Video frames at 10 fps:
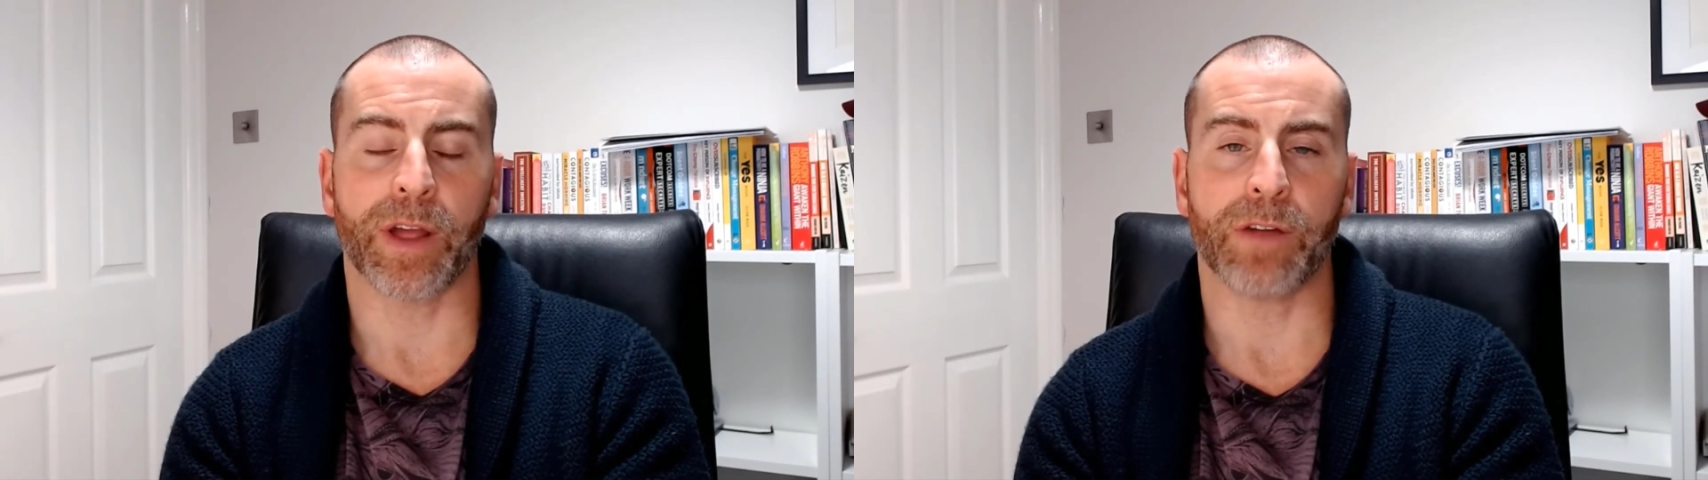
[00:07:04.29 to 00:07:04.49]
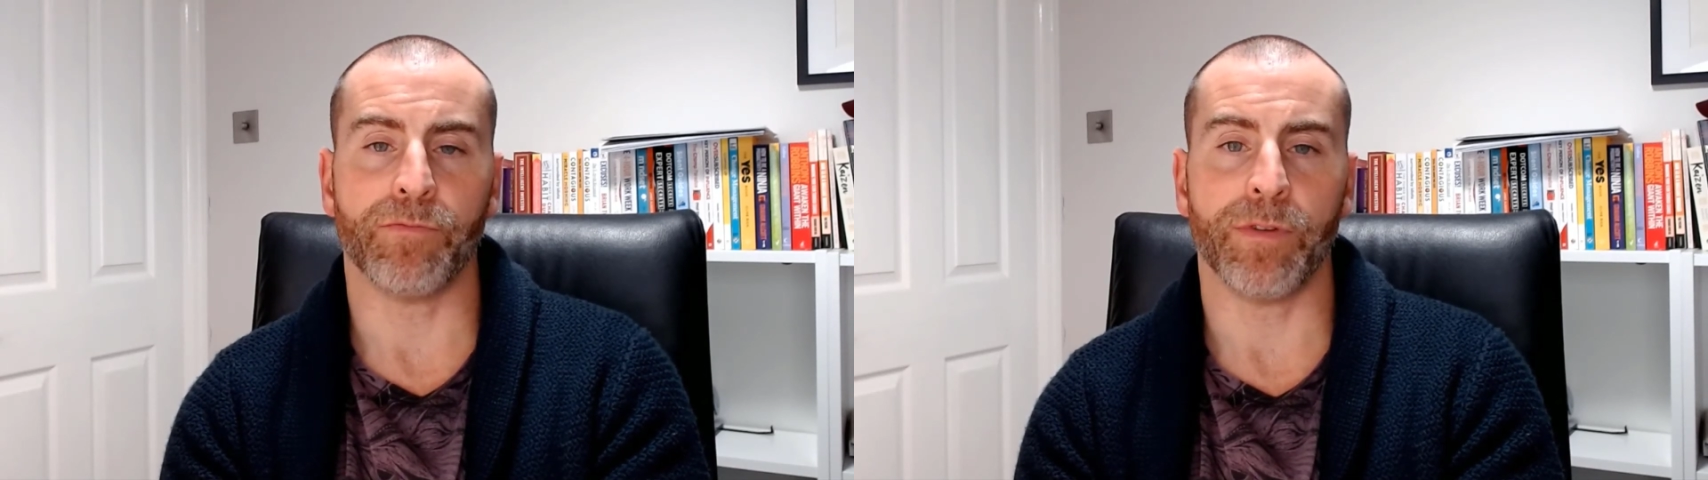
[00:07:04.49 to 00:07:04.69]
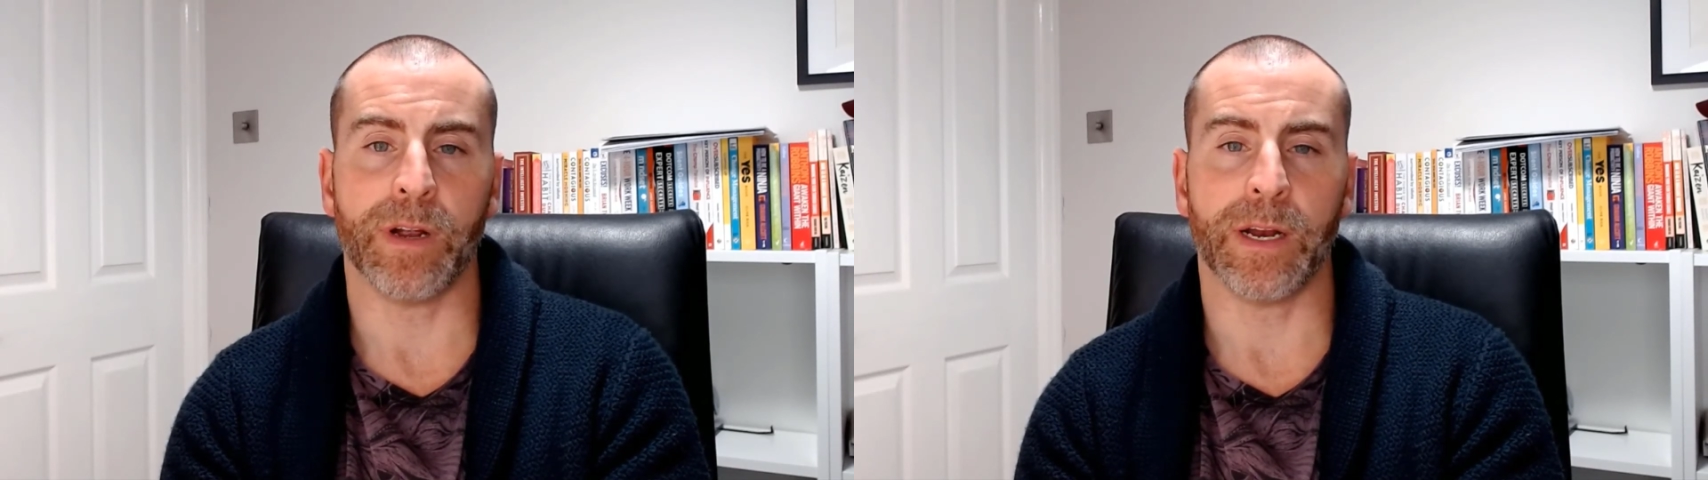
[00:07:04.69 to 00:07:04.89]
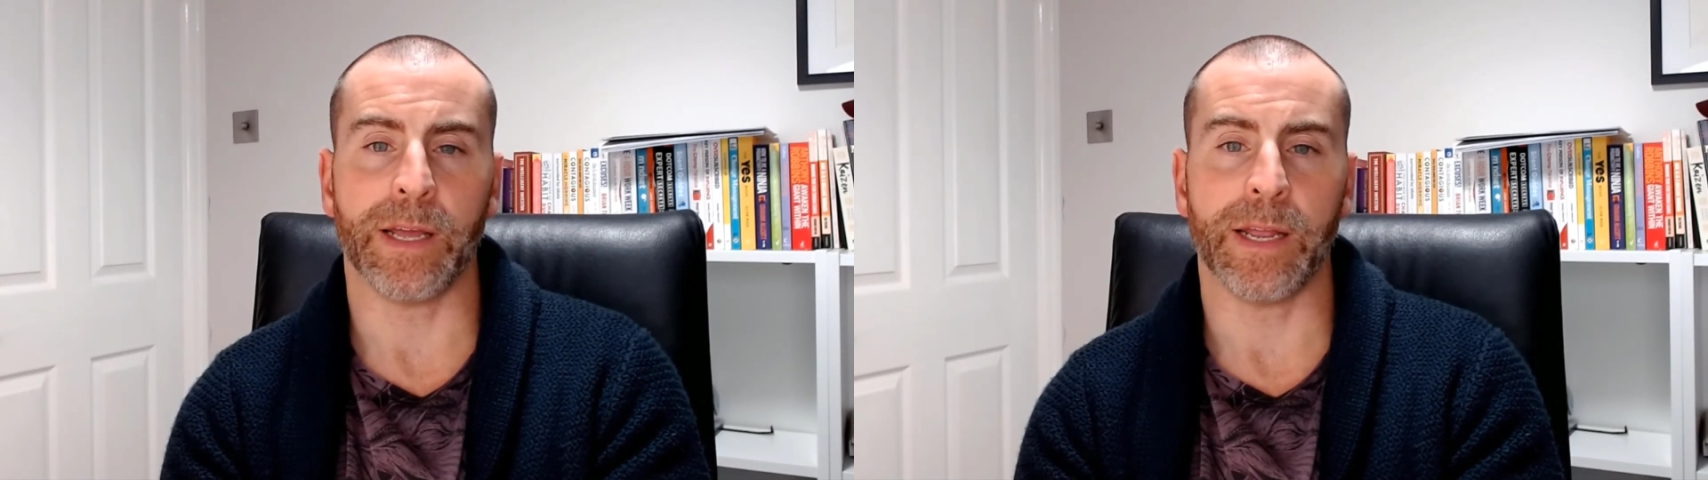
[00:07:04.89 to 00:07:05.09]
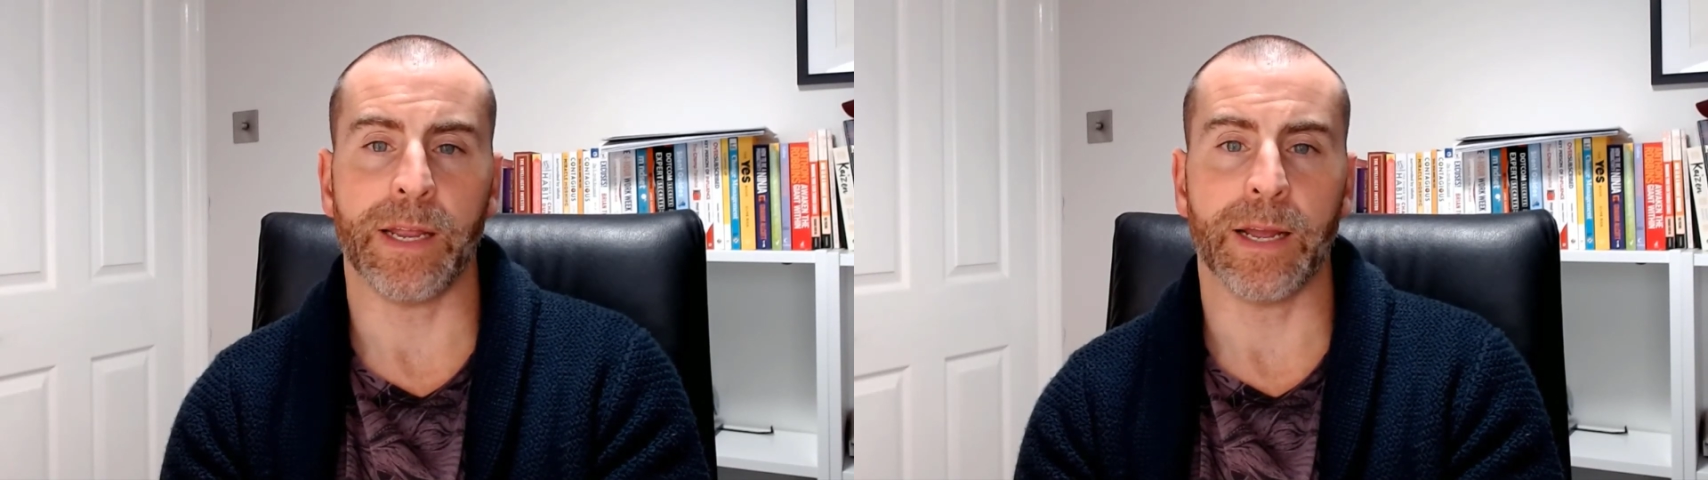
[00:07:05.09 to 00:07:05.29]
I can
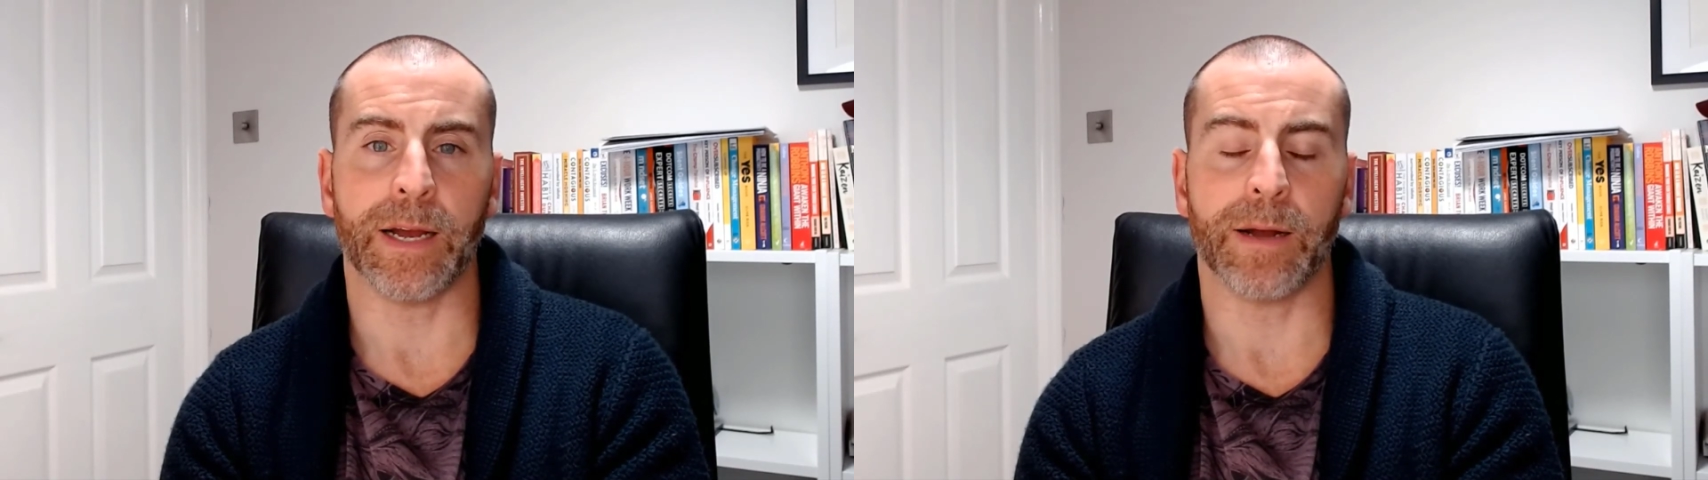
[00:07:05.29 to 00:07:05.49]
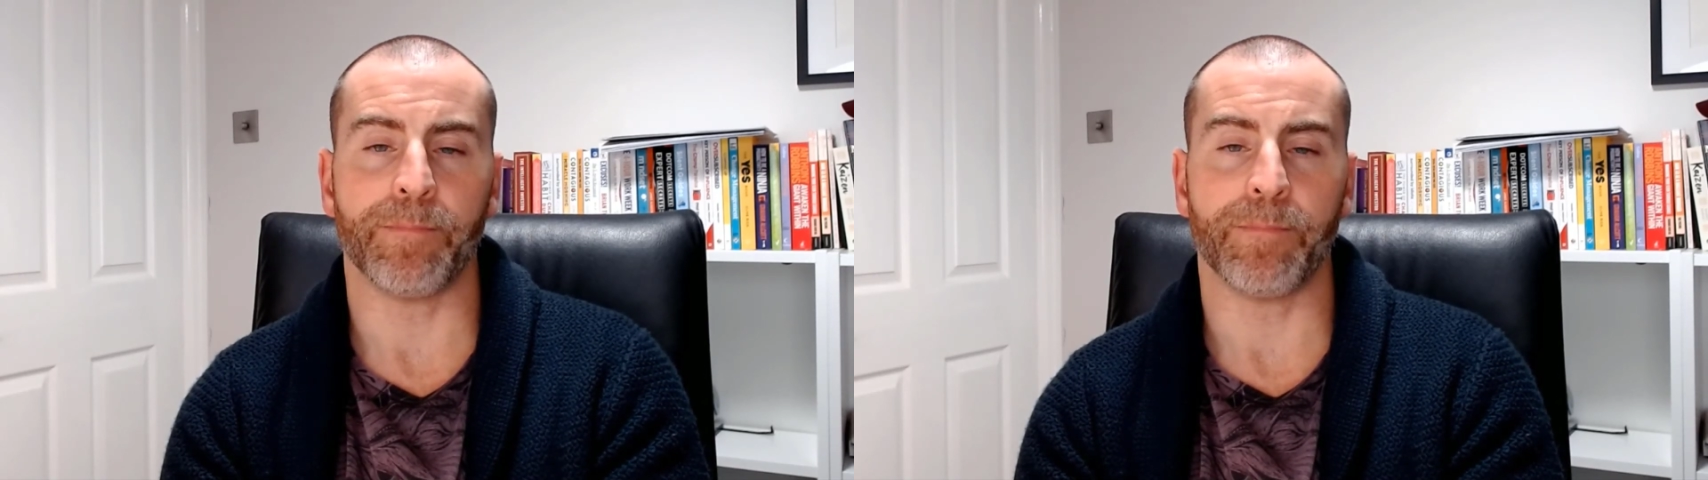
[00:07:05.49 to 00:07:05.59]
really